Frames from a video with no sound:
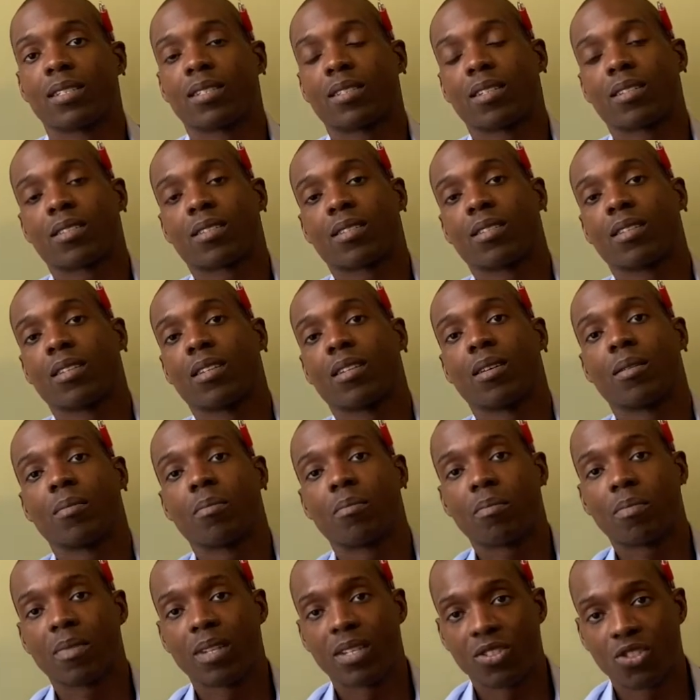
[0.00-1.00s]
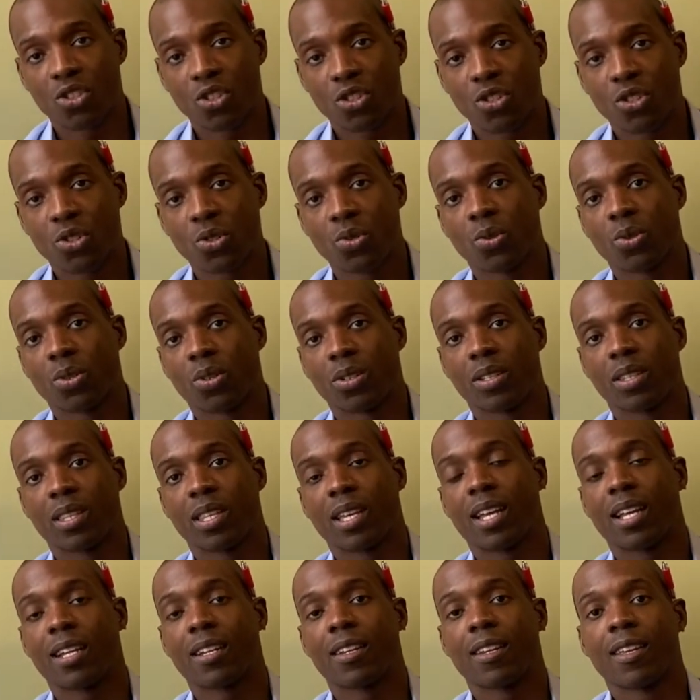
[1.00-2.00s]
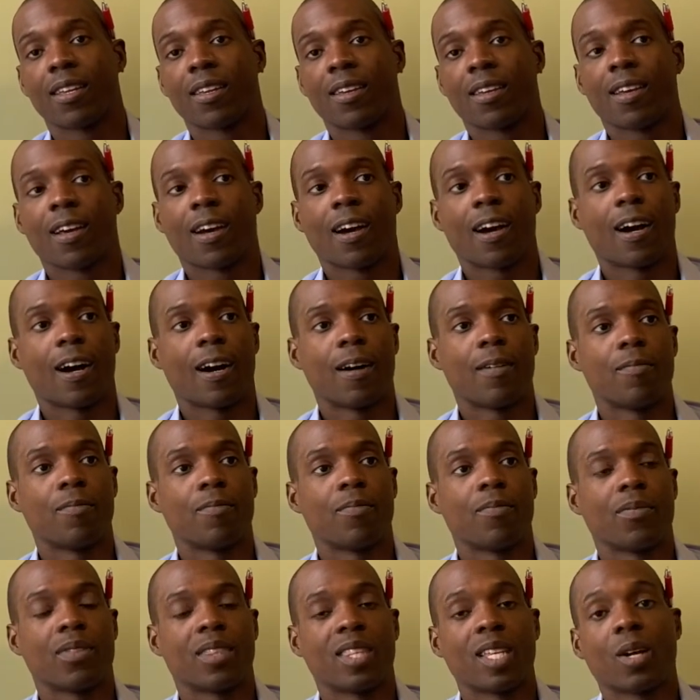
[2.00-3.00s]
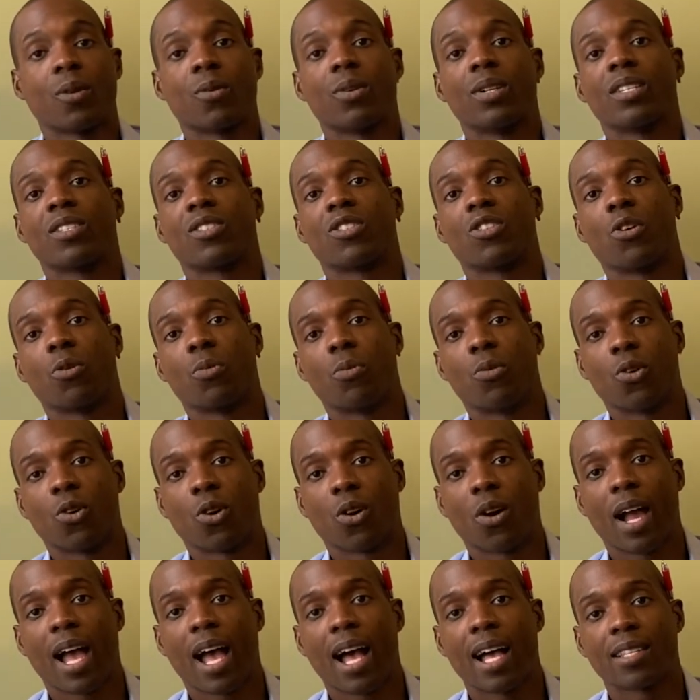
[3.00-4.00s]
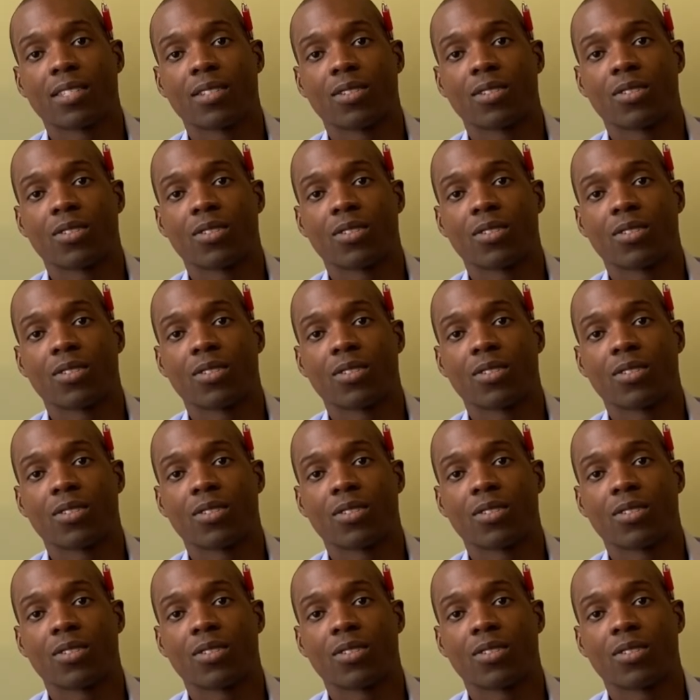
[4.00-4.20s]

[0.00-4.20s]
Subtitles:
Just to ensure that there is no moral hazard.